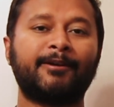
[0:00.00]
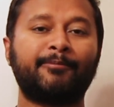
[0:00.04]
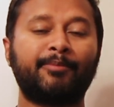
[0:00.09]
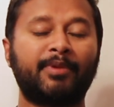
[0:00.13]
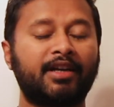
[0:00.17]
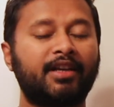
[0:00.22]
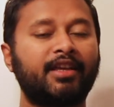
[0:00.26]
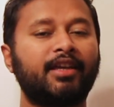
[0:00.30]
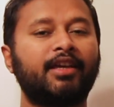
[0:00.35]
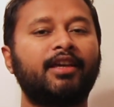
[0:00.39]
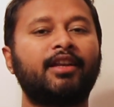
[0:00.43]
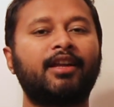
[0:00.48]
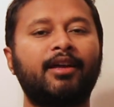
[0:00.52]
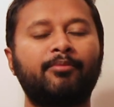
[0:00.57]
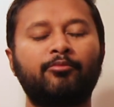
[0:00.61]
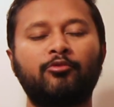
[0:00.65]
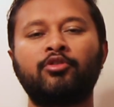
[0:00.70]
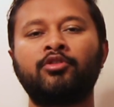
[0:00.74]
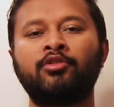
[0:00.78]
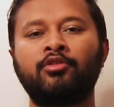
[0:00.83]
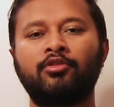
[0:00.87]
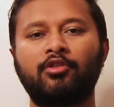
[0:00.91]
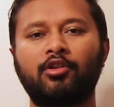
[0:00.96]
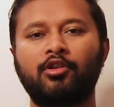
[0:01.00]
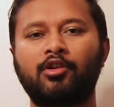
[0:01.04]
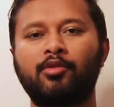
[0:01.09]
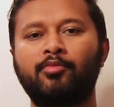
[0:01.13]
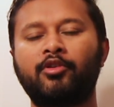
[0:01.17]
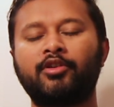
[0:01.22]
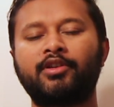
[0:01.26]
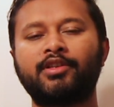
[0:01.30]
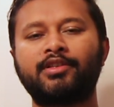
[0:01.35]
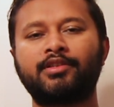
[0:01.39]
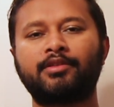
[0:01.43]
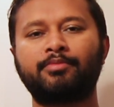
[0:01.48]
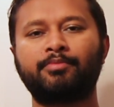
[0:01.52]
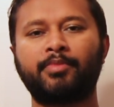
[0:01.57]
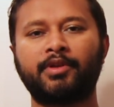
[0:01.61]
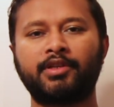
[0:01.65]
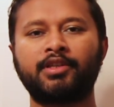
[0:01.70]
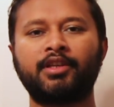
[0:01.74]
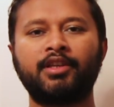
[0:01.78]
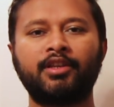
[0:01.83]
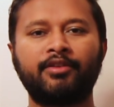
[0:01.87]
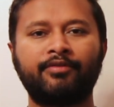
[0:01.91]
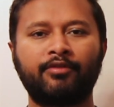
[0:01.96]
But here I'm going to talk about
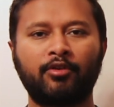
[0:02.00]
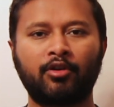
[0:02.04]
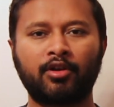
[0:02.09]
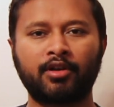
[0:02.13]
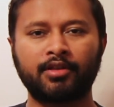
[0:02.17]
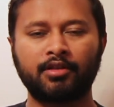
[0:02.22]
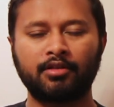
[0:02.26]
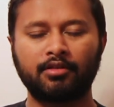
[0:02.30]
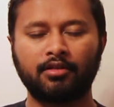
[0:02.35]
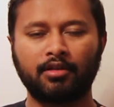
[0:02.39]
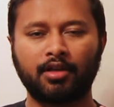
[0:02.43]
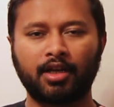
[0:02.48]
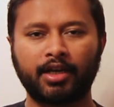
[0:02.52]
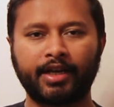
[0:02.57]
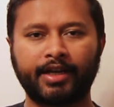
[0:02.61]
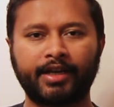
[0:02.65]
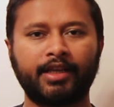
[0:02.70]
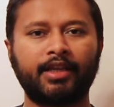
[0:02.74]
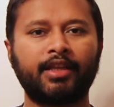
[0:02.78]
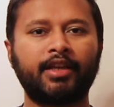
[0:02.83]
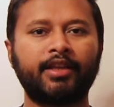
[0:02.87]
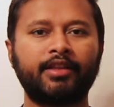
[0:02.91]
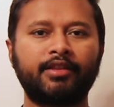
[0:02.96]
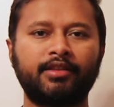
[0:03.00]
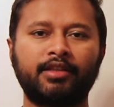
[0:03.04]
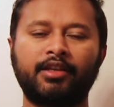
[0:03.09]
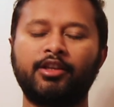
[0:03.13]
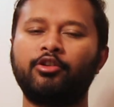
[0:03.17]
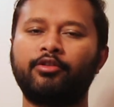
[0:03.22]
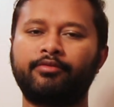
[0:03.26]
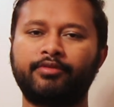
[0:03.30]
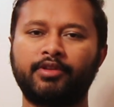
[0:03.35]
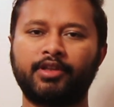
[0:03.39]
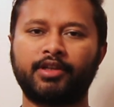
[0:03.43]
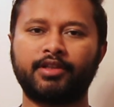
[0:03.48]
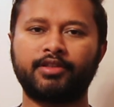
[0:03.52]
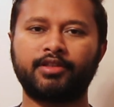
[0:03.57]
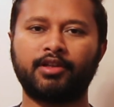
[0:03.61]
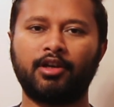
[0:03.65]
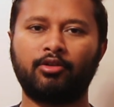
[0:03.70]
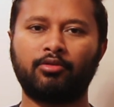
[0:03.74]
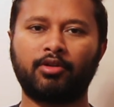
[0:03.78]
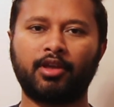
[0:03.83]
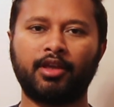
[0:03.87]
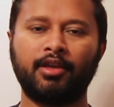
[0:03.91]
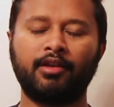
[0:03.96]
especially for category 3 of the
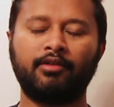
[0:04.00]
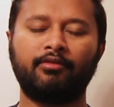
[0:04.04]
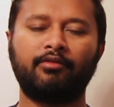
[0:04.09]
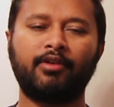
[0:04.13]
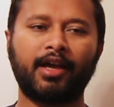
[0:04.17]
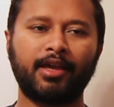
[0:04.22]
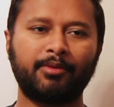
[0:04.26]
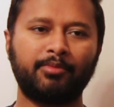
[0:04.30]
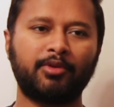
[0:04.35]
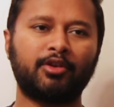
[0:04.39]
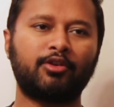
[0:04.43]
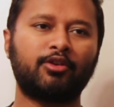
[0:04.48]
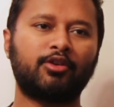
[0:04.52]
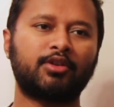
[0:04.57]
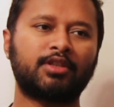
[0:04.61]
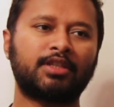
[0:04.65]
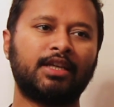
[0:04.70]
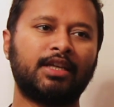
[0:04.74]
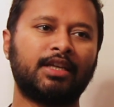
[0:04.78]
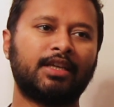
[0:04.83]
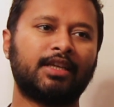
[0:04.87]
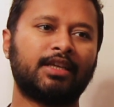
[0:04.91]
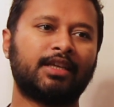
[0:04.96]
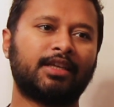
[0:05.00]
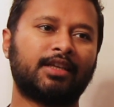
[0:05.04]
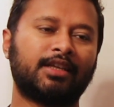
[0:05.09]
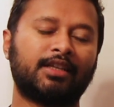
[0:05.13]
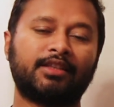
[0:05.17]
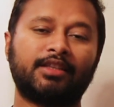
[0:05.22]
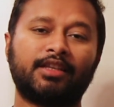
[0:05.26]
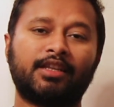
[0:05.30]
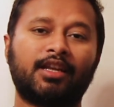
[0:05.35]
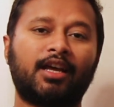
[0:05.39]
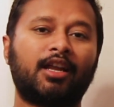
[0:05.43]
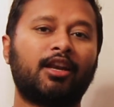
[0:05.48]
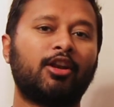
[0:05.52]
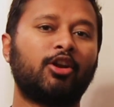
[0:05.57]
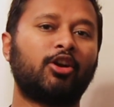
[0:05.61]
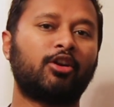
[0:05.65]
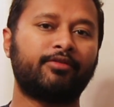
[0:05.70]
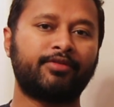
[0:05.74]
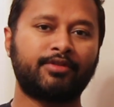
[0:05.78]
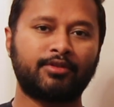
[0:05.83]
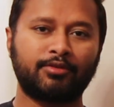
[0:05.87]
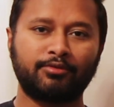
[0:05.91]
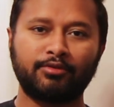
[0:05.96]
result. Okay, why? Because there are a lot
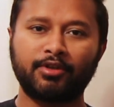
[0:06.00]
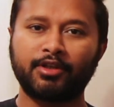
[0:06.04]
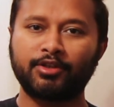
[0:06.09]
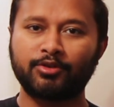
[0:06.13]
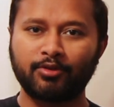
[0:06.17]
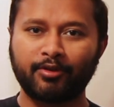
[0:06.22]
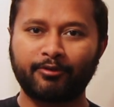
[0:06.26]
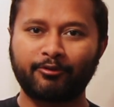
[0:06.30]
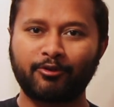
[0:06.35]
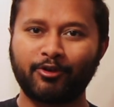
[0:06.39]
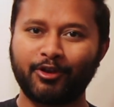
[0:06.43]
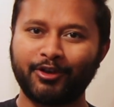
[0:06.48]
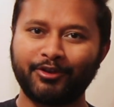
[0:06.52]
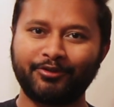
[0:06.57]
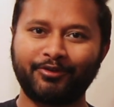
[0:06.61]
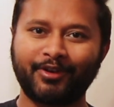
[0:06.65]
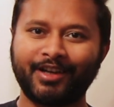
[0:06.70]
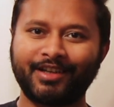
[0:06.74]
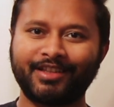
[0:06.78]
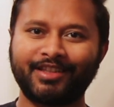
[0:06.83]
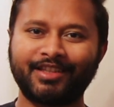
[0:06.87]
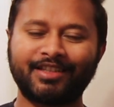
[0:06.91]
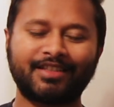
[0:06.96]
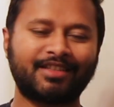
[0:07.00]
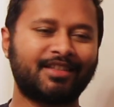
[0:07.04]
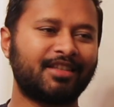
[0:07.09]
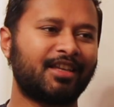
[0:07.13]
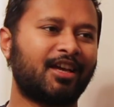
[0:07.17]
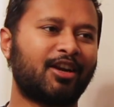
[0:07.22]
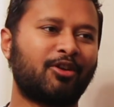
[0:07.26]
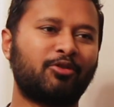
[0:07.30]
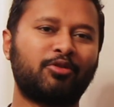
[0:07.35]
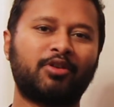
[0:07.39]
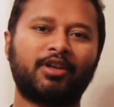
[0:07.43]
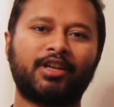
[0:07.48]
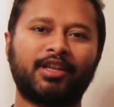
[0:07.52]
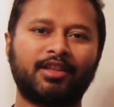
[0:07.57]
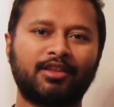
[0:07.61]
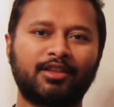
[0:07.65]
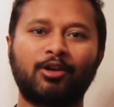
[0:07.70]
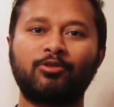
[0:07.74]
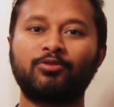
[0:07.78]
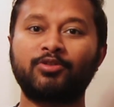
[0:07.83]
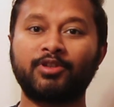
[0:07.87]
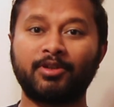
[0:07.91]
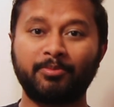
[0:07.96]
of students who have qualified this, around
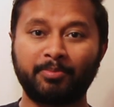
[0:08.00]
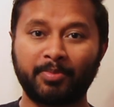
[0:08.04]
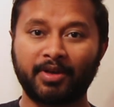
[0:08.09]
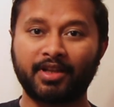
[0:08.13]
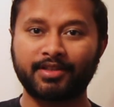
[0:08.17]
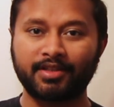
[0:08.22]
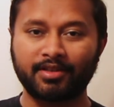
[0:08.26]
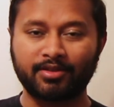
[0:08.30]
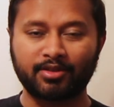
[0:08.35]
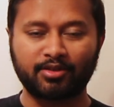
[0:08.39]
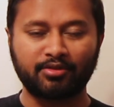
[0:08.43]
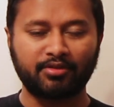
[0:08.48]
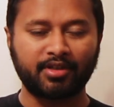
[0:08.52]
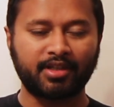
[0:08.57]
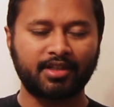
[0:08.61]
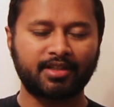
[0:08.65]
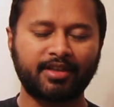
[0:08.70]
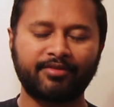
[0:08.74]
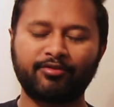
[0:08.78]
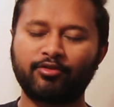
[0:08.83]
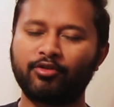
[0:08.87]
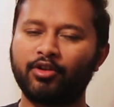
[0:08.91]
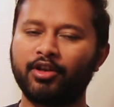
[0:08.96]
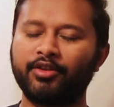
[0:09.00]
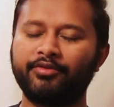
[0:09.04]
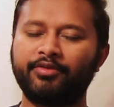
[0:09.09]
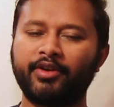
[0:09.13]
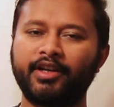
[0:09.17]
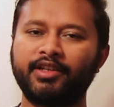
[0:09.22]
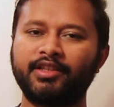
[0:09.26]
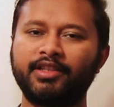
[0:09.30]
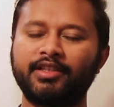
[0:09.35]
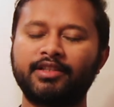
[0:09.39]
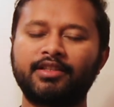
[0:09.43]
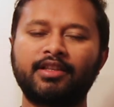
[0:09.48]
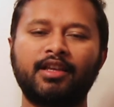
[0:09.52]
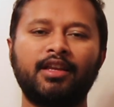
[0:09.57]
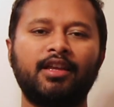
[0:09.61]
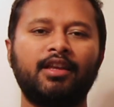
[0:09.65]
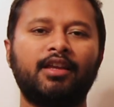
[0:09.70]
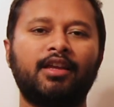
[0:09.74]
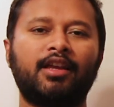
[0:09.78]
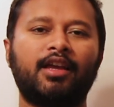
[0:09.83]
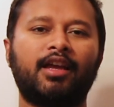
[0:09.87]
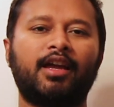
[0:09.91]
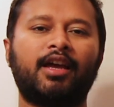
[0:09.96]
10,000 plus students have qualified this,
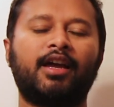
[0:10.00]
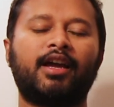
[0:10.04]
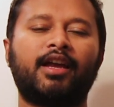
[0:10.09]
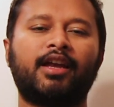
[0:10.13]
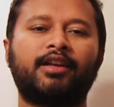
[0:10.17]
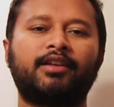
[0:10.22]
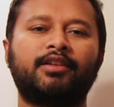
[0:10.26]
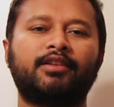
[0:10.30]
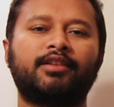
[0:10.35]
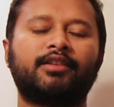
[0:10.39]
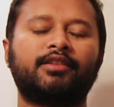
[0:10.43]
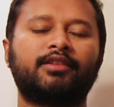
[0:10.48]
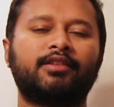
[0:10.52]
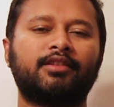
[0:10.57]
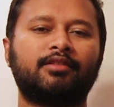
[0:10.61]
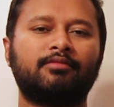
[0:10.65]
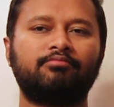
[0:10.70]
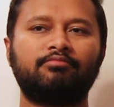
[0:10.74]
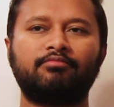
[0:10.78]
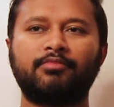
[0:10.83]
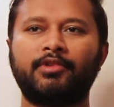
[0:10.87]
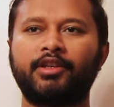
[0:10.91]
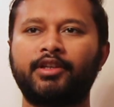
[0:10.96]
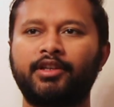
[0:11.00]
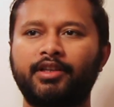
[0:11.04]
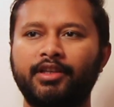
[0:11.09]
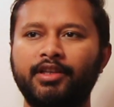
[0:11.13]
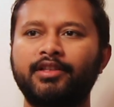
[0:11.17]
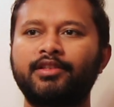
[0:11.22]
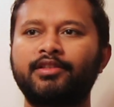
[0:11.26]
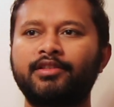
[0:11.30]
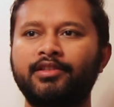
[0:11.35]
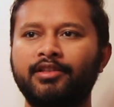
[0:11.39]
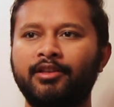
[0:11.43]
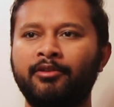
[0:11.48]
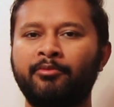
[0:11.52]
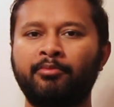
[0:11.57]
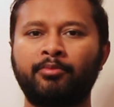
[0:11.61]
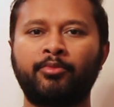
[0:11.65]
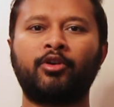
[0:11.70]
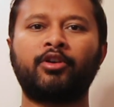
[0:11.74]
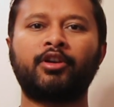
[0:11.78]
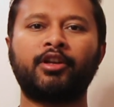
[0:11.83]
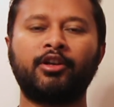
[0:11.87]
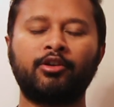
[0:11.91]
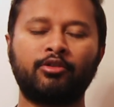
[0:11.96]
and it is
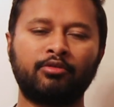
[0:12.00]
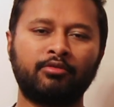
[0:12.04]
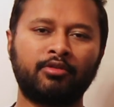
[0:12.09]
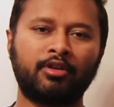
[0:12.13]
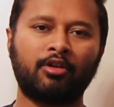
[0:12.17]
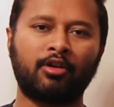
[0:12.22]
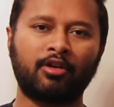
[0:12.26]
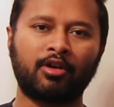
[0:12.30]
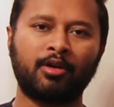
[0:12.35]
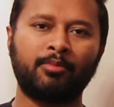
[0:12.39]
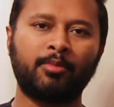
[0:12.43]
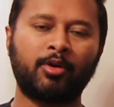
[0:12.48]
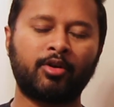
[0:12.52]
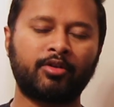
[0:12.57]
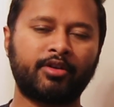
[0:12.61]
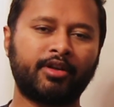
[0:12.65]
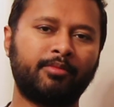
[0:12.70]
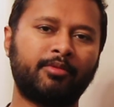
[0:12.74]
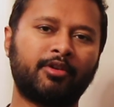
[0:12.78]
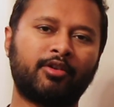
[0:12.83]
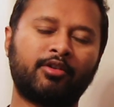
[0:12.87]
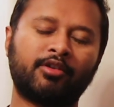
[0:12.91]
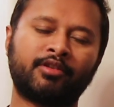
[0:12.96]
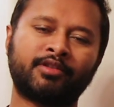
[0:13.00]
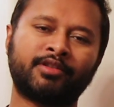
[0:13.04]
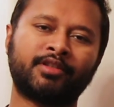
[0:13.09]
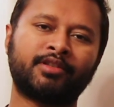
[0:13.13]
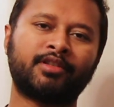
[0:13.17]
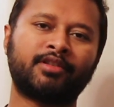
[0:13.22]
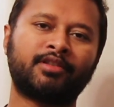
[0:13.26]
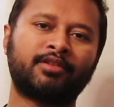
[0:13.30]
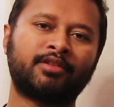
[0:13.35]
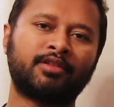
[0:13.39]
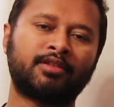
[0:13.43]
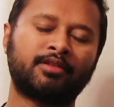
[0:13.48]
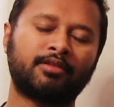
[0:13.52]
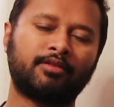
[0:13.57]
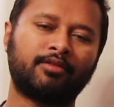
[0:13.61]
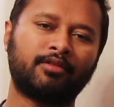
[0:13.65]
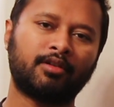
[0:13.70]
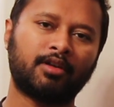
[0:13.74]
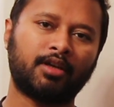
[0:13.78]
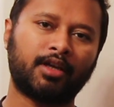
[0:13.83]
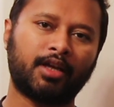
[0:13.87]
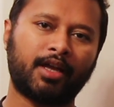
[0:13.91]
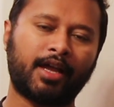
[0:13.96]
important to talk about it because this is
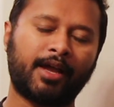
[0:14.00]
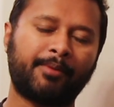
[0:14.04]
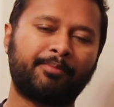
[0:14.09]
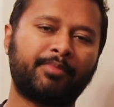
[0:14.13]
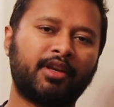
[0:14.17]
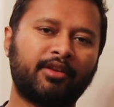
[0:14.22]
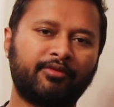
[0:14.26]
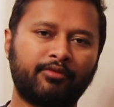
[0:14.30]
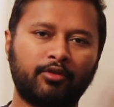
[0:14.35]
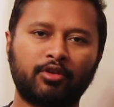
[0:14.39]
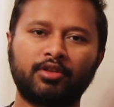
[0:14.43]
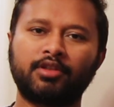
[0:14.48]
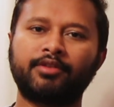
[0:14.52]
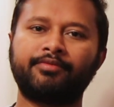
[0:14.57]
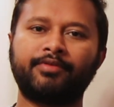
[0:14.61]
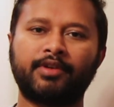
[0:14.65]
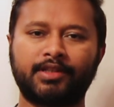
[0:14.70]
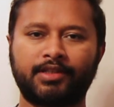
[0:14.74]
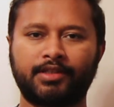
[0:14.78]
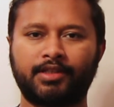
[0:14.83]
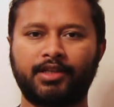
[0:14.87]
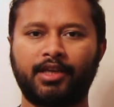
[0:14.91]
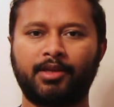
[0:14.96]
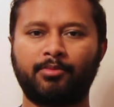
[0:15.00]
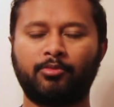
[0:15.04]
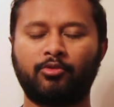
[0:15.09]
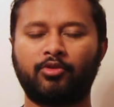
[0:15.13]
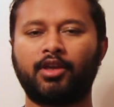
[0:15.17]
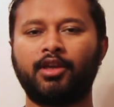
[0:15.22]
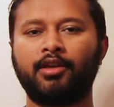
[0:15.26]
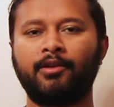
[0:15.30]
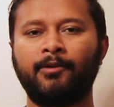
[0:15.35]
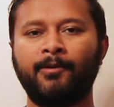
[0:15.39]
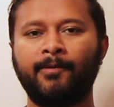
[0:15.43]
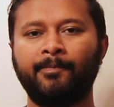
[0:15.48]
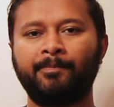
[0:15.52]
happening for the first time. Okay,